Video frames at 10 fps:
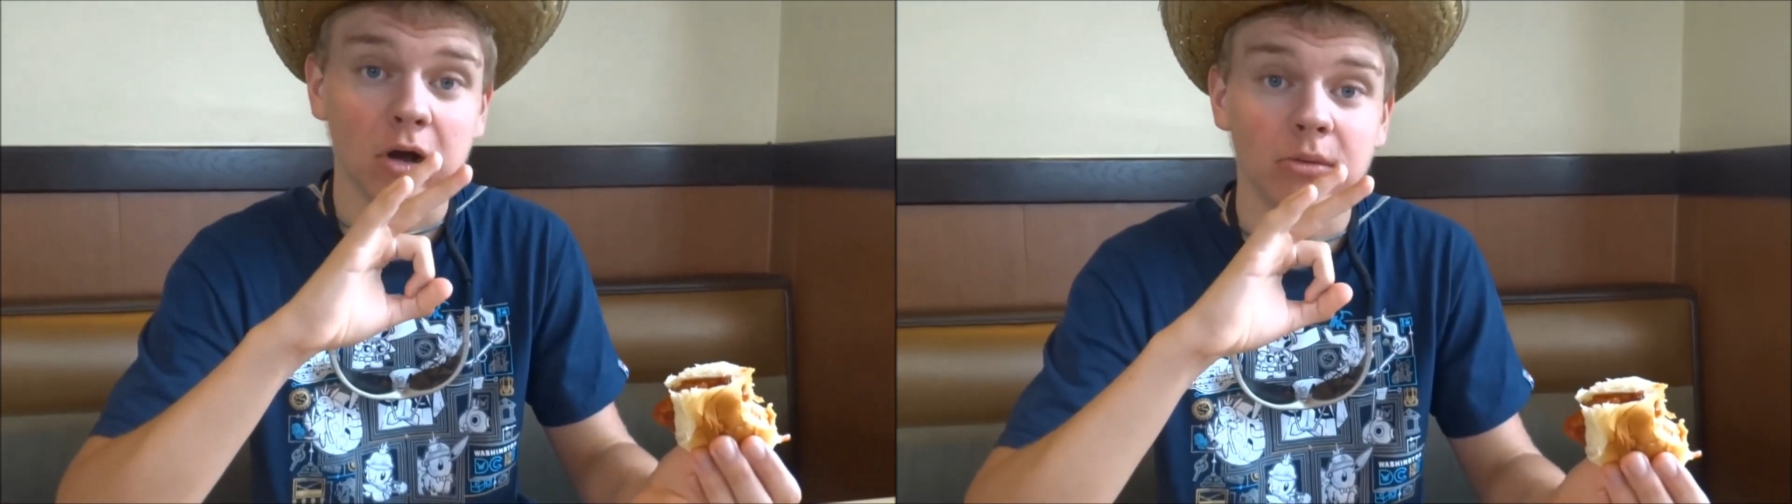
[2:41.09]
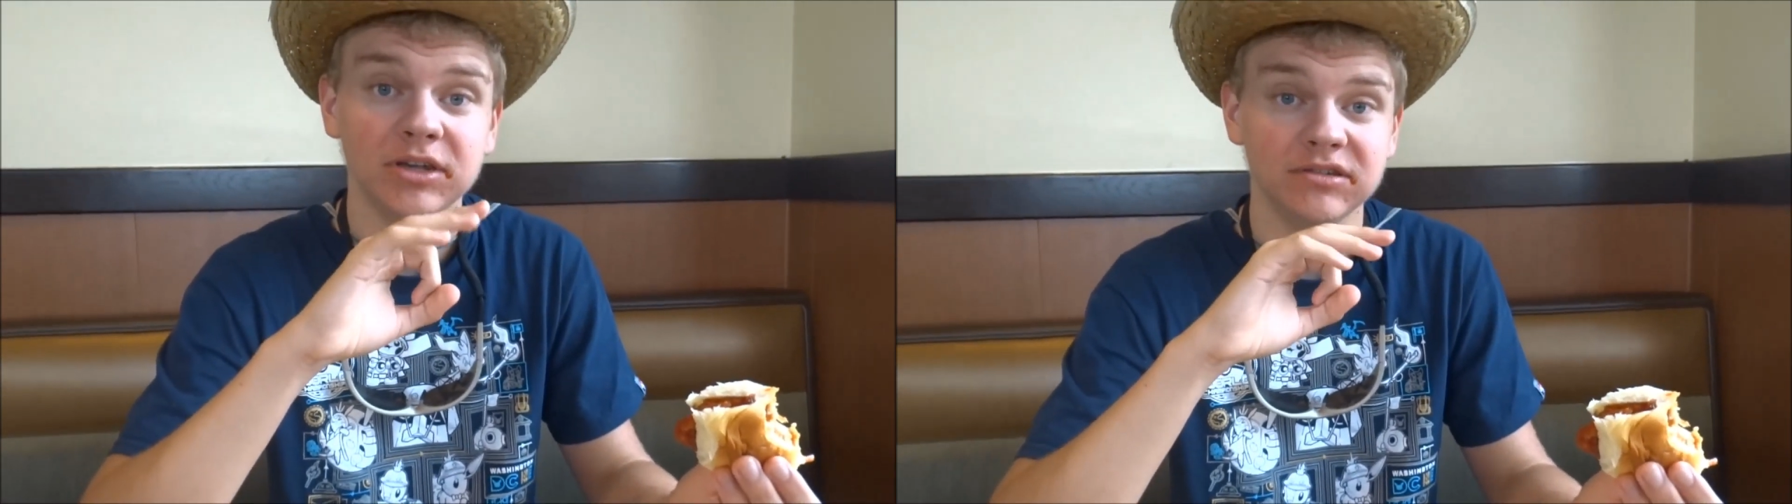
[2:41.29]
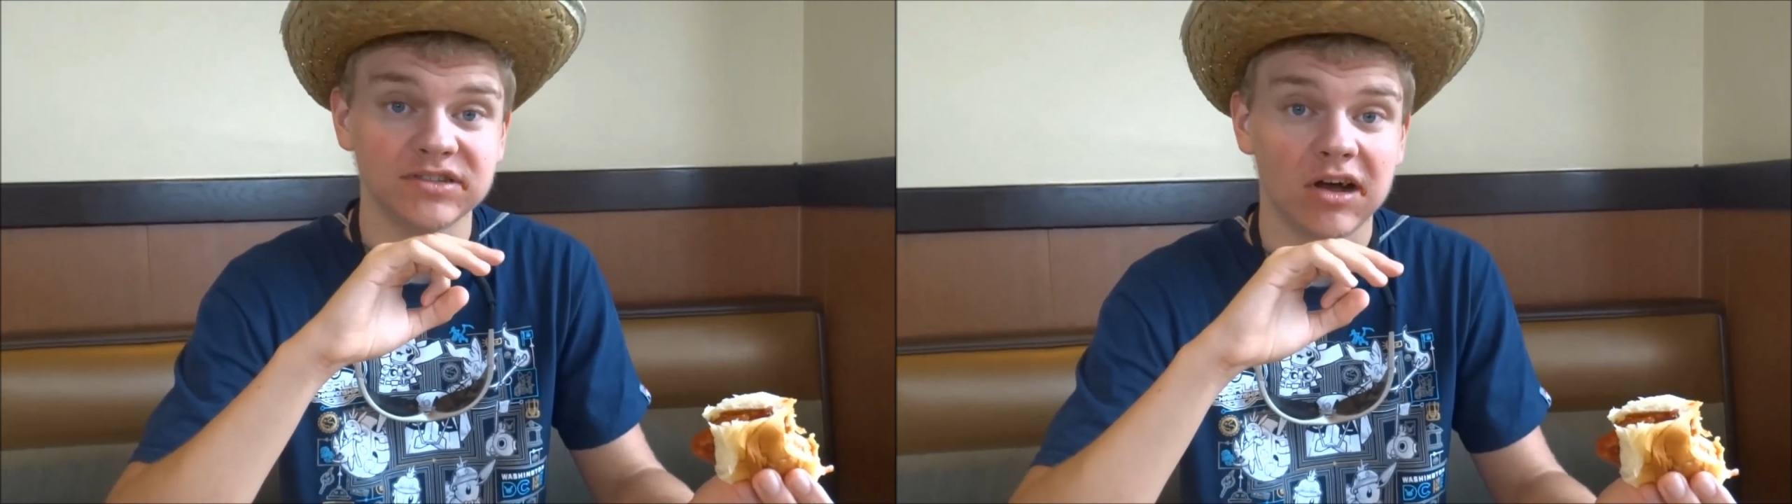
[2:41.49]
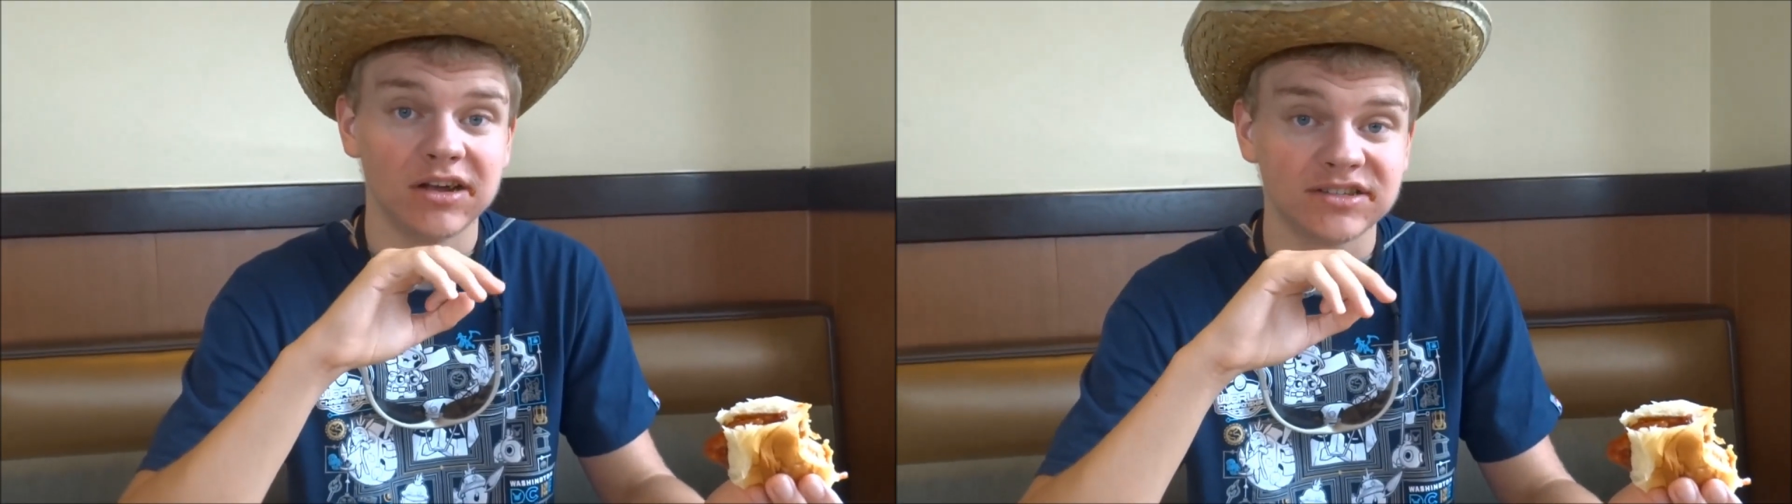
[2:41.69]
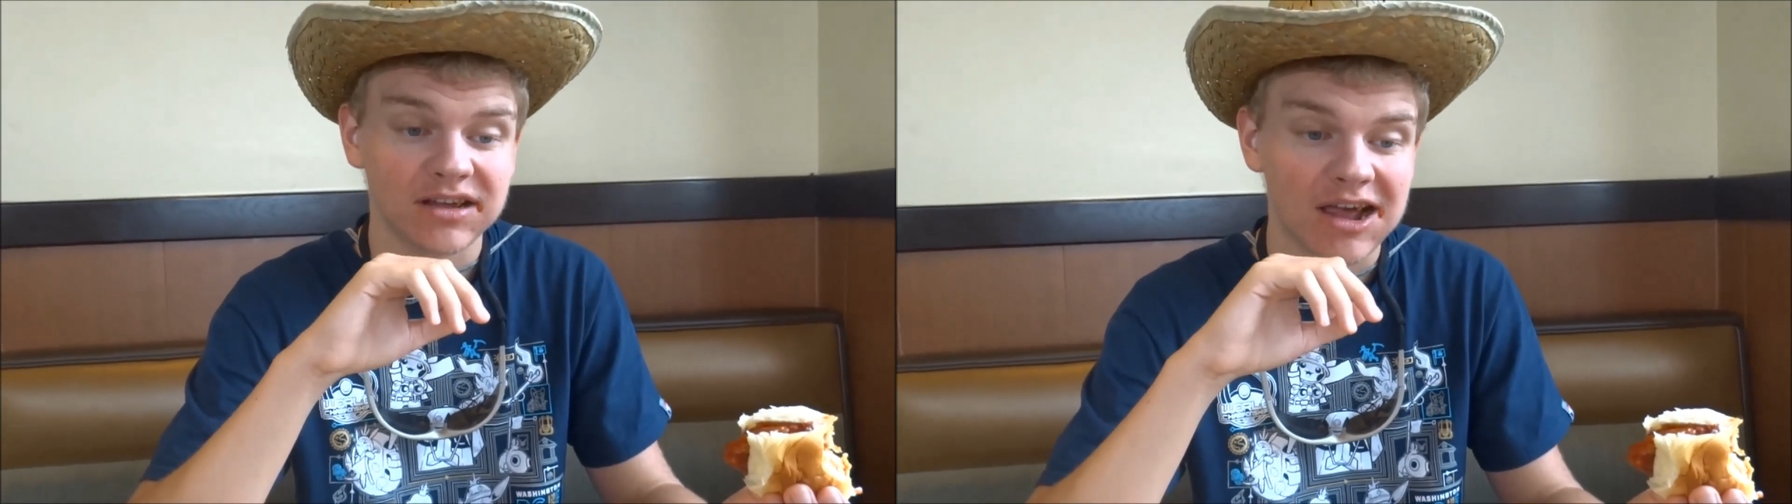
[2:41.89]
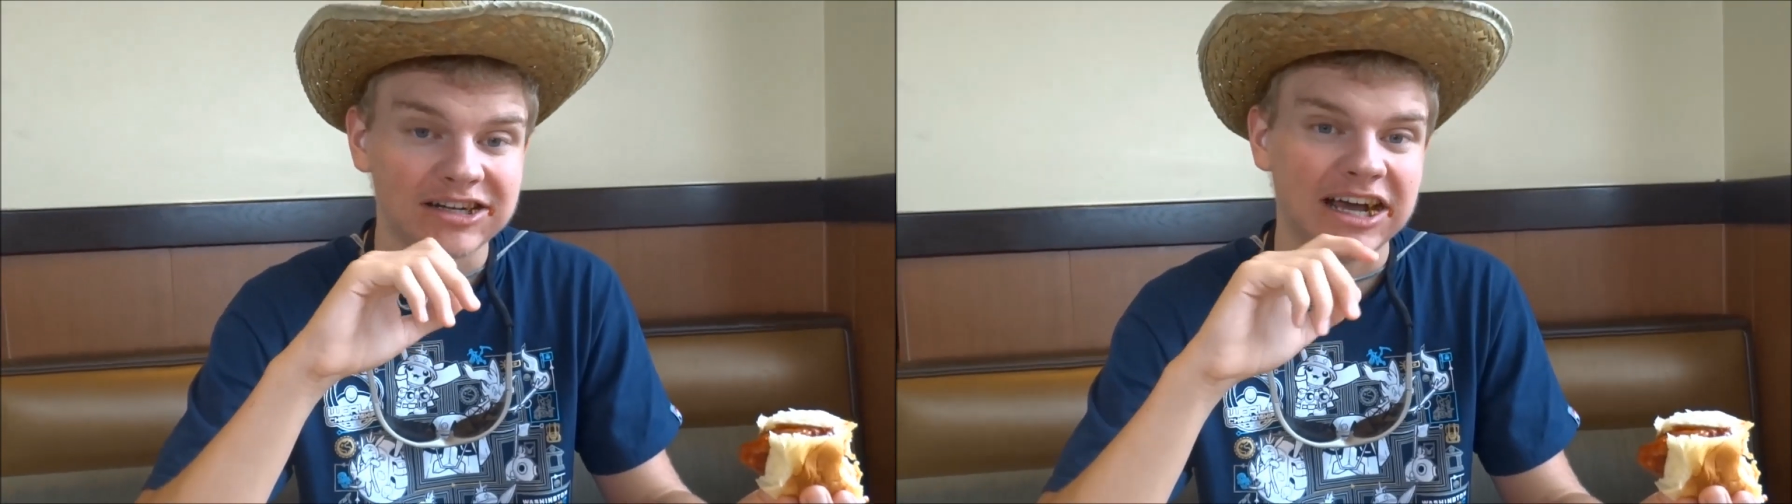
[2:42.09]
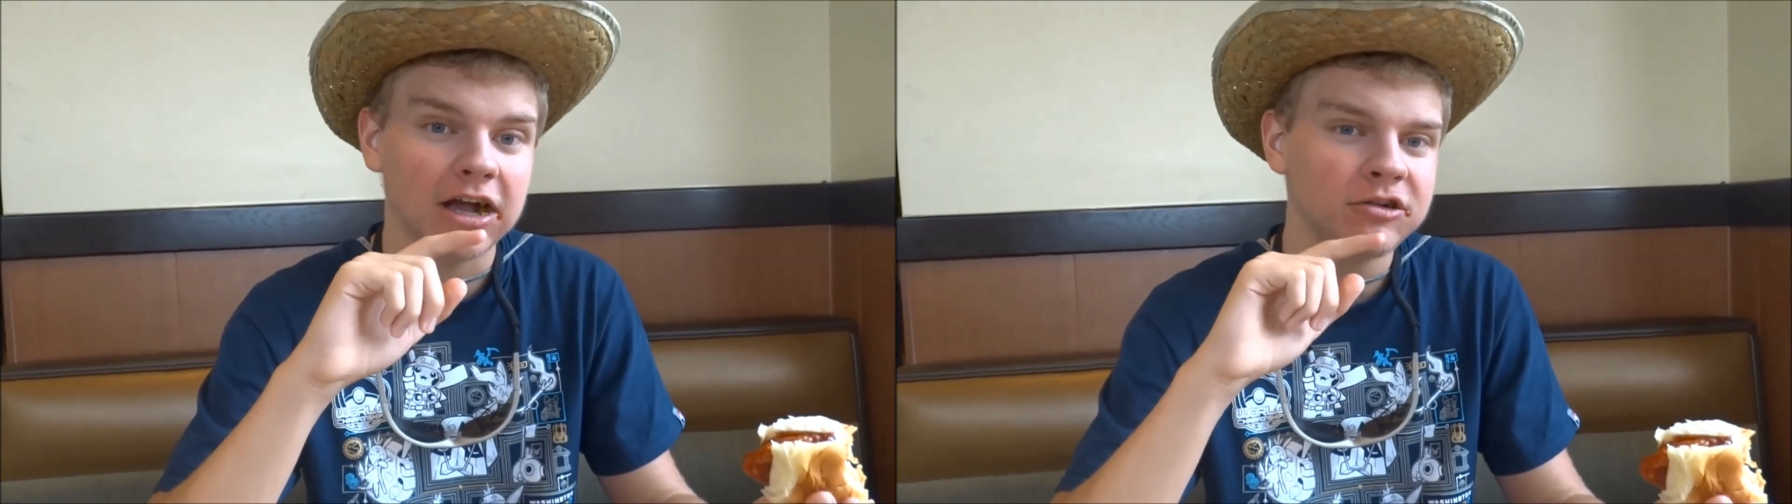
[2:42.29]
barbecue sauce. Now,